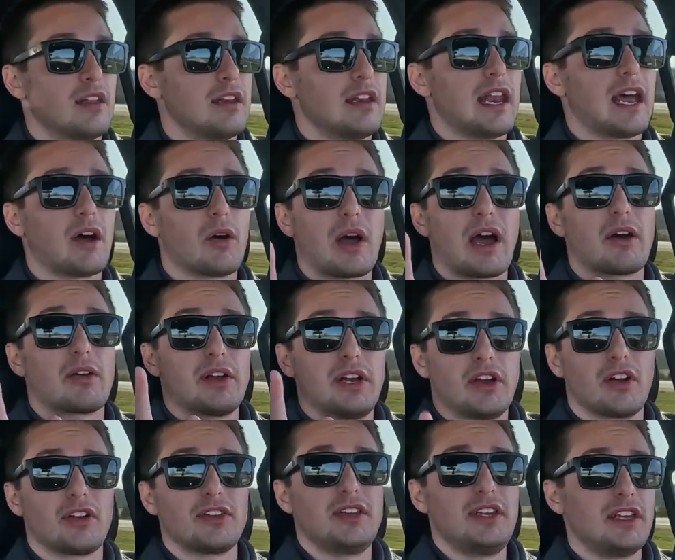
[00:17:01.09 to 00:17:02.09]
Now, out
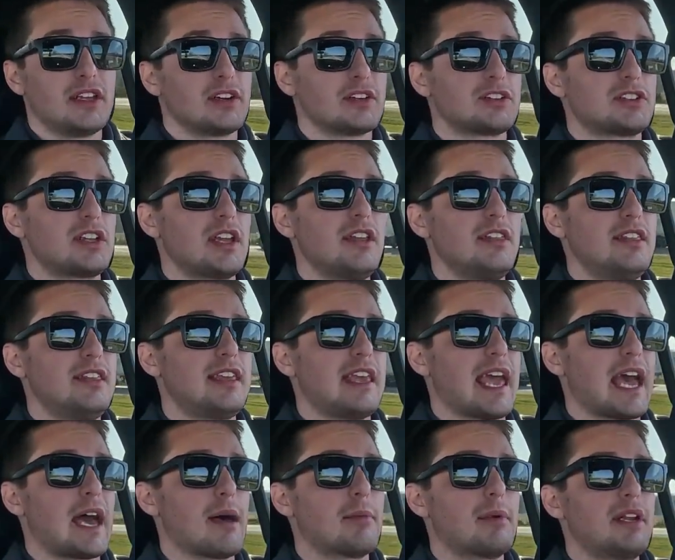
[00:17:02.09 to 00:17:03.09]
here on the interstate, the
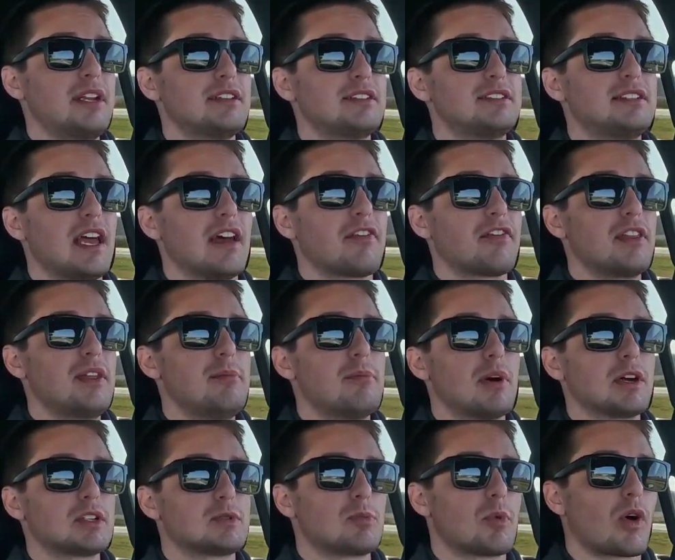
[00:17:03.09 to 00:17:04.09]
cabin is definitely
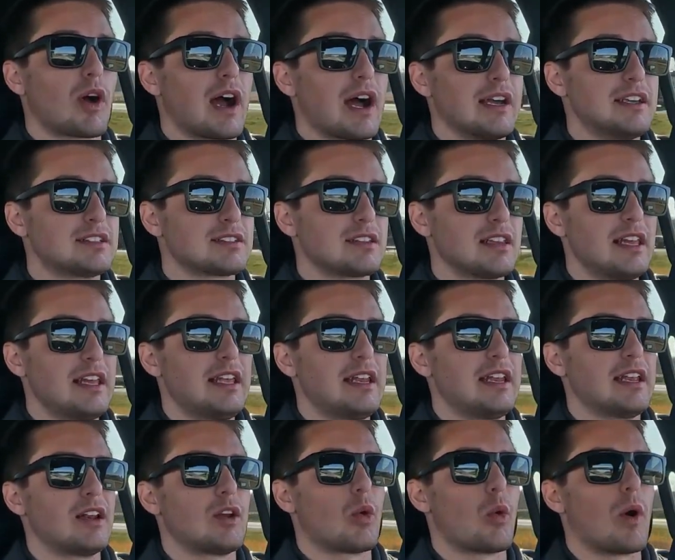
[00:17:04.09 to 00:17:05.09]
much more isolated
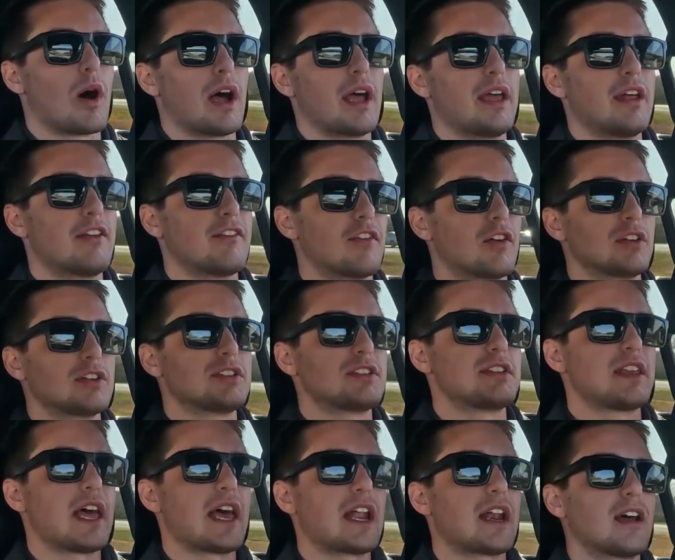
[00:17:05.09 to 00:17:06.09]
and quiet versus
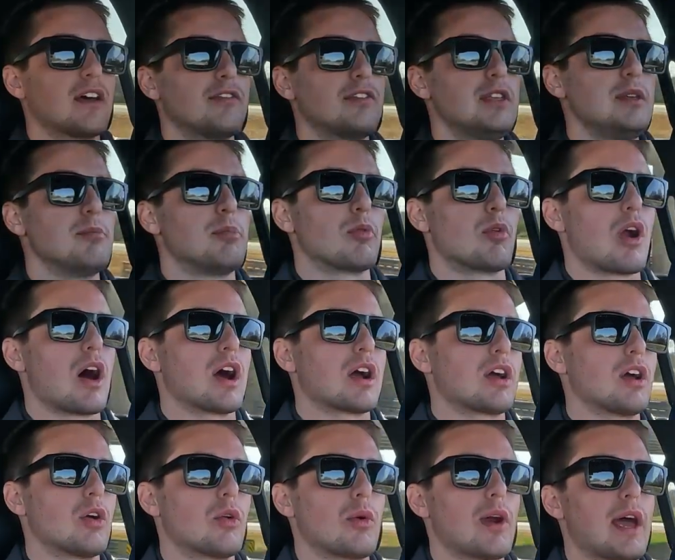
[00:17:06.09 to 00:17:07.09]
that of the
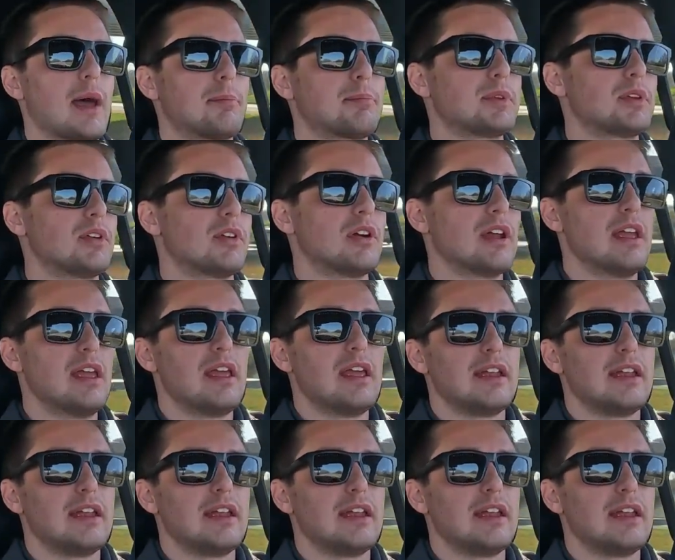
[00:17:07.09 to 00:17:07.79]
Bronco Raptor.